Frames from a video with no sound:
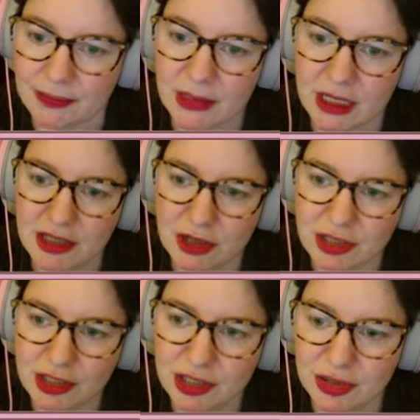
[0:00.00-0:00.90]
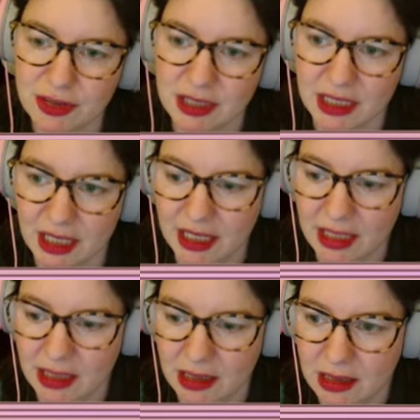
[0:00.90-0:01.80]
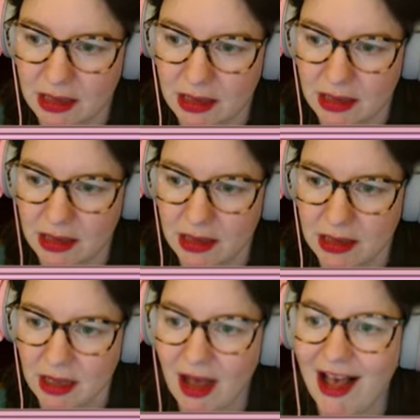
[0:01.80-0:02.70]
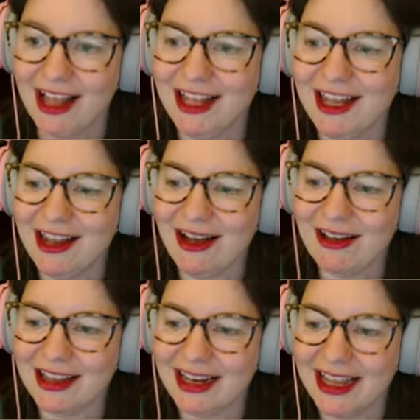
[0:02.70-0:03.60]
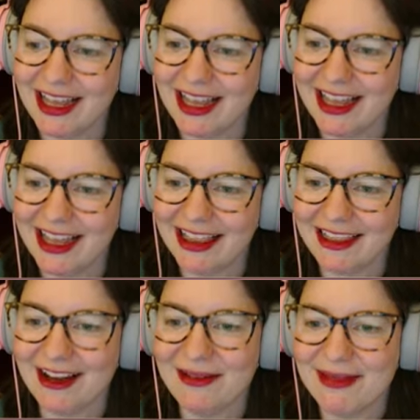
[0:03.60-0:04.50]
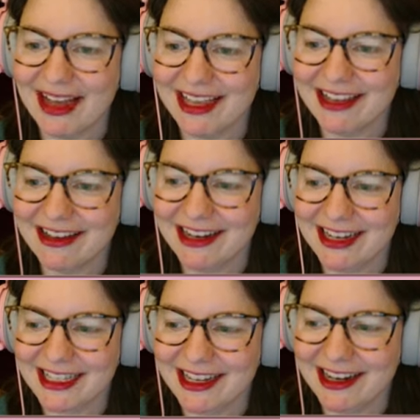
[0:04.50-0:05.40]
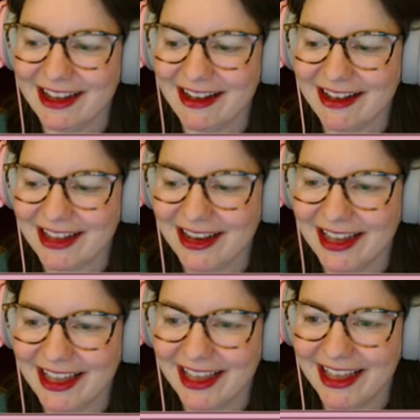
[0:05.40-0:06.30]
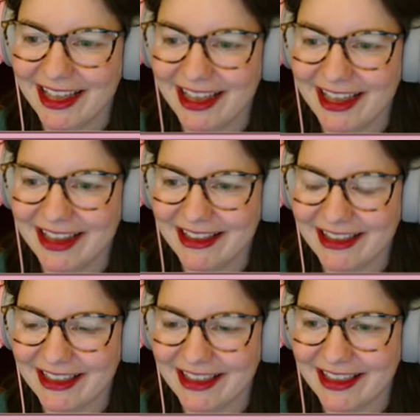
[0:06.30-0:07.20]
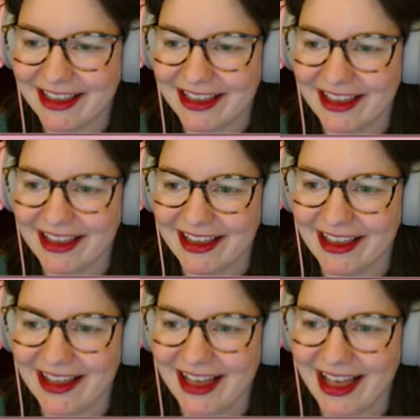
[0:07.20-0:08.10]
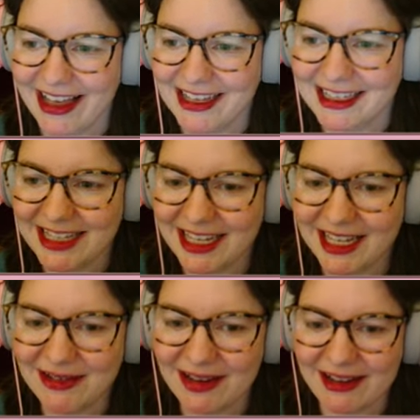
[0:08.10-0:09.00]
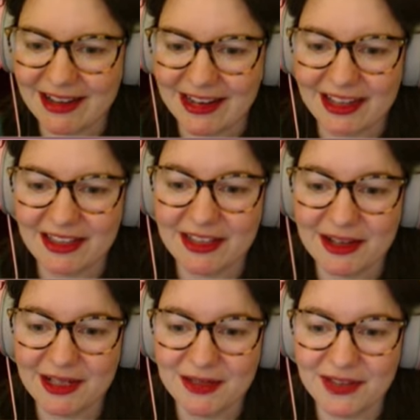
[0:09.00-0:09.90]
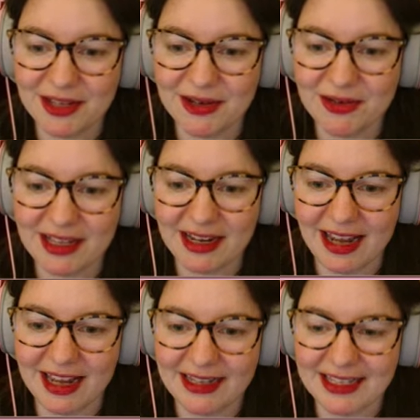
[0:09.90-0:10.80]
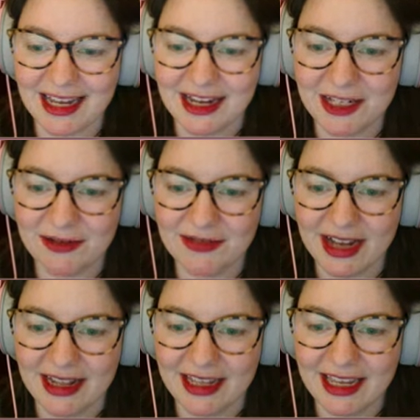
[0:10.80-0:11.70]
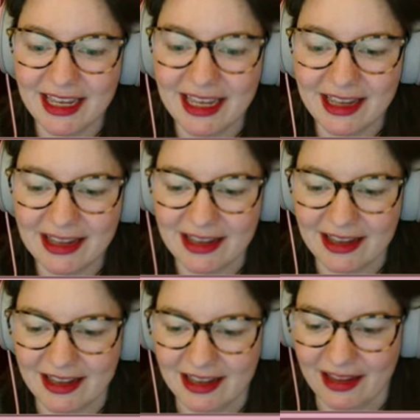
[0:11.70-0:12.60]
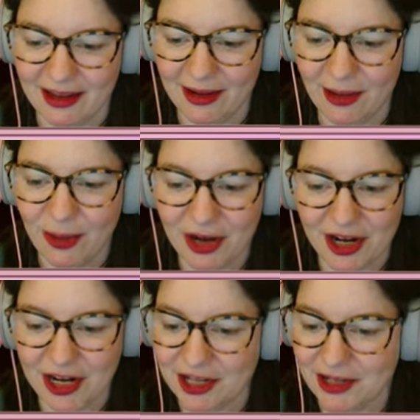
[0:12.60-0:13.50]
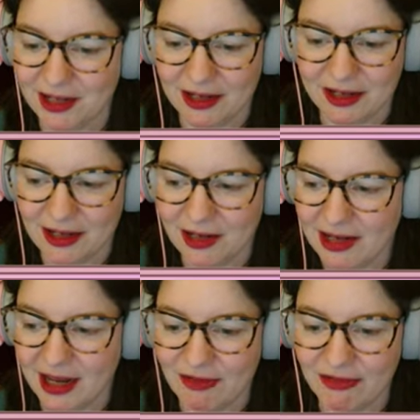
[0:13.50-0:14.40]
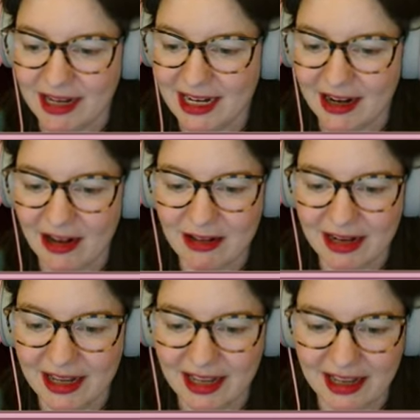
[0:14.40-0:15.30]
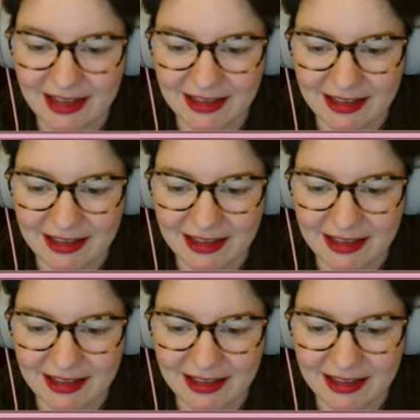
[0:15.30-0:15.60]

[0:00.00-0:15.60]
Because on a Sunday... Lockleth! Oh my goodness, Lockleth! I see you, Lockleth. Those of you that like Stardew Valley, we're going to go and raid Lockleth.